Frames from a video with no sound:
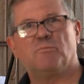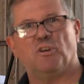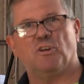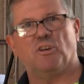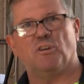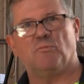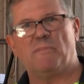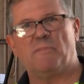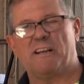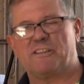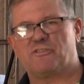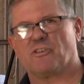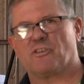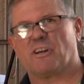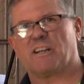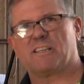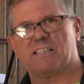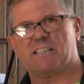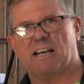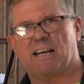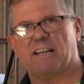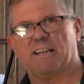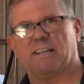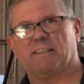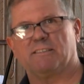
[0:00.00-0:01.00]
per metric
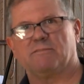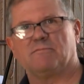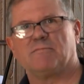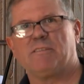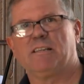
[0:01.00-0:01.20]
tonne.